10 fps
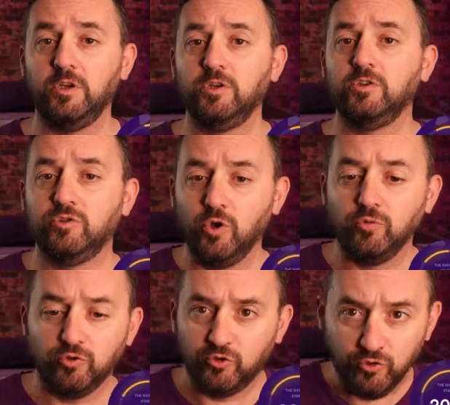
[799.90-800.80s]
Don't
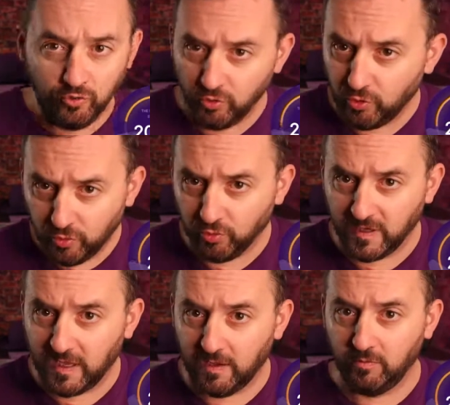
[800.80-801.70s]
just knuckle
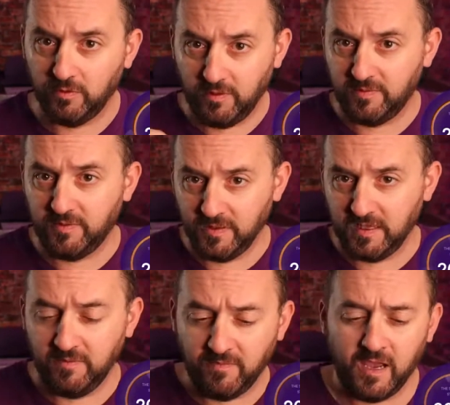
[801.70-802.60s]
down and think,
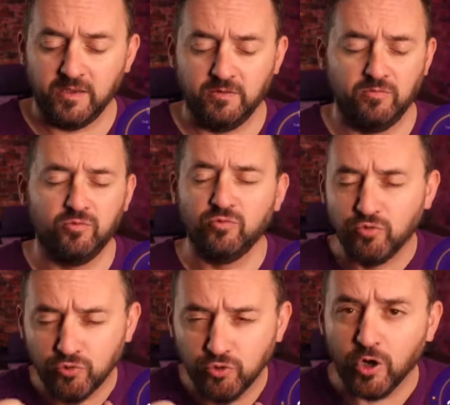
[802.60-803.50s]
if I
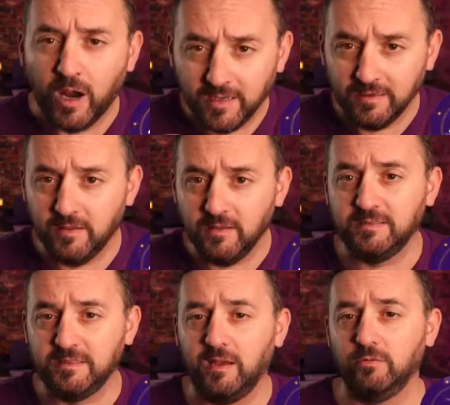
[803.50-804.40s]
grind this
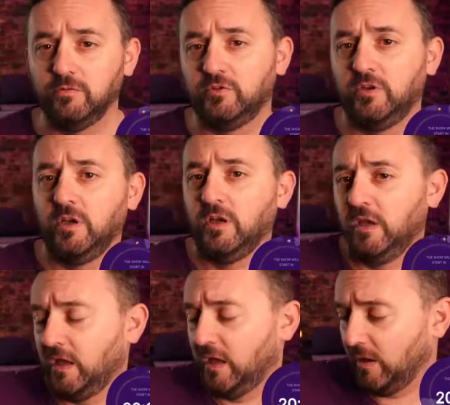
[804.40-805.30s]
out,
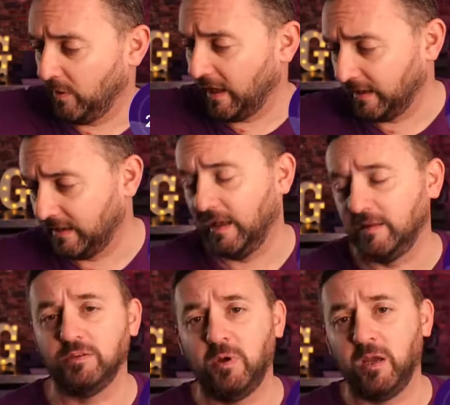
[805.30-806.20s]
when I get
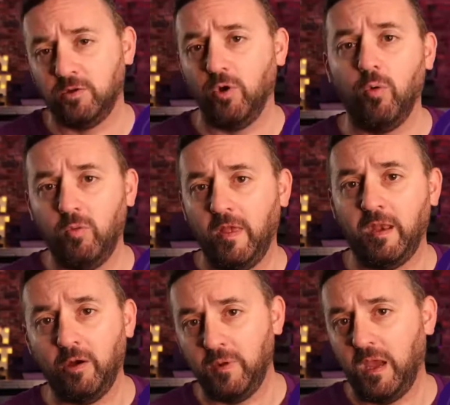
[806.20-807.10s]
to my goal, then
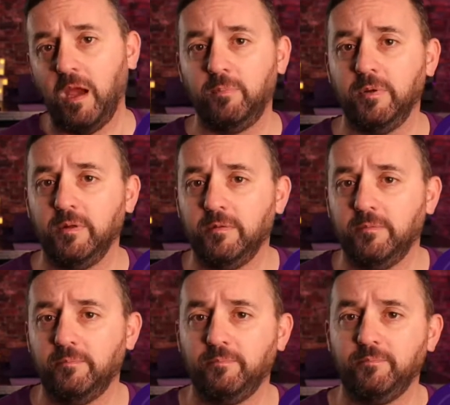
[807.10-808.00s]
I'll be happy.
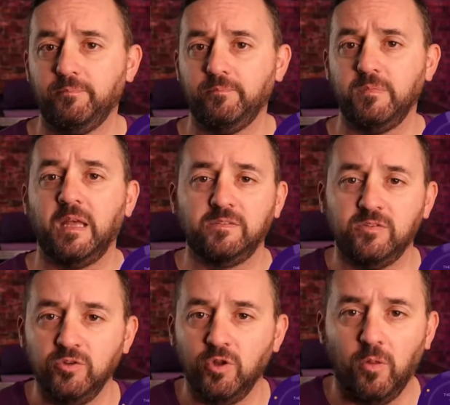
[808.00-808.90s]
That's
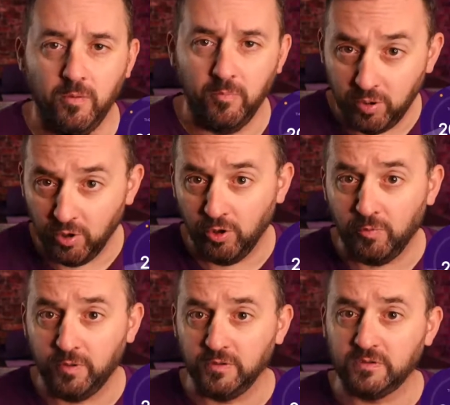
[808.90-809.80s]
not the
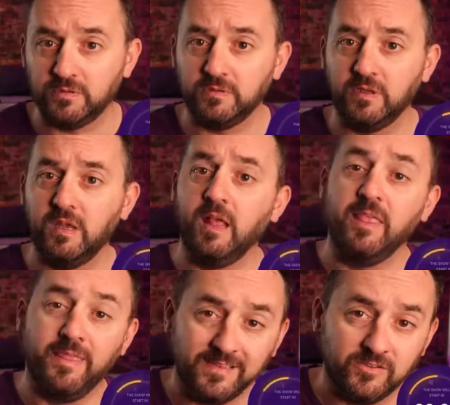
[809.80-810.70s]
purpose.
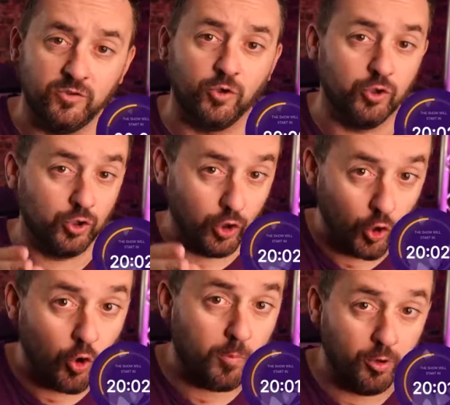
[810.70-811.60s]
That's not
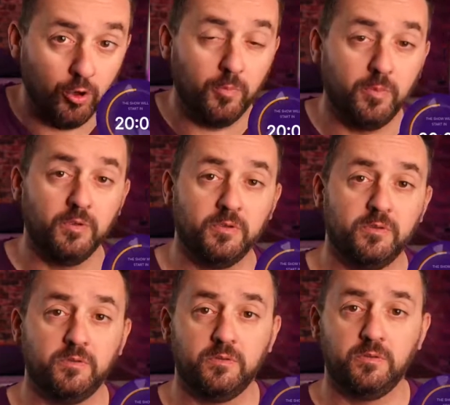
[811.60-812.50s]
your purpose.
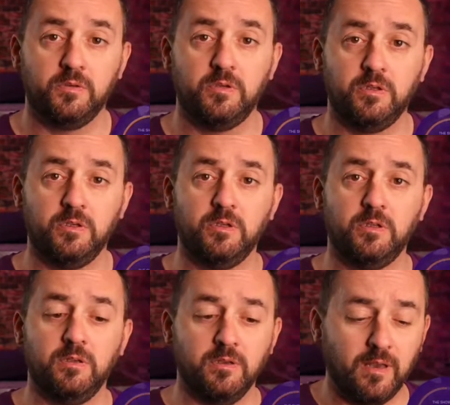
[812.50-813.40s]

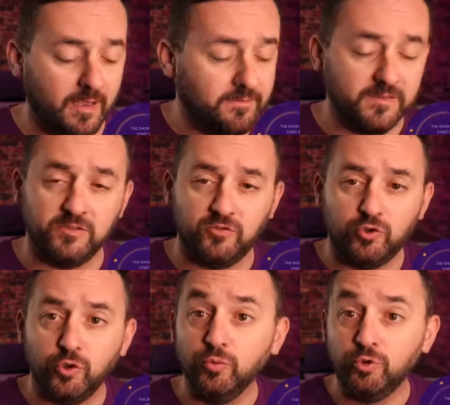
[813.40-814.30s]
Life is
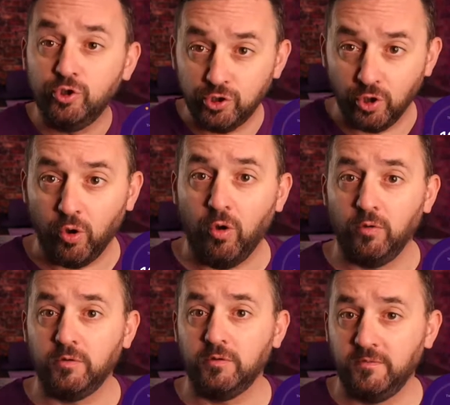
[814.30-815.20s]
too short
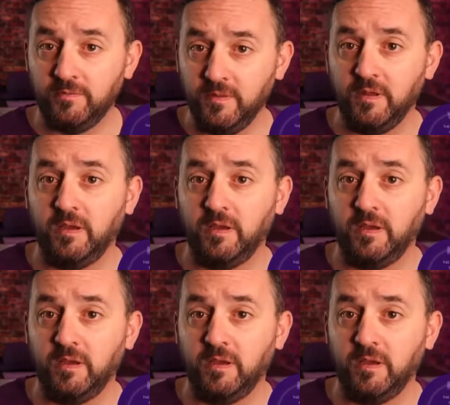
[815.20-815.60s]
for that.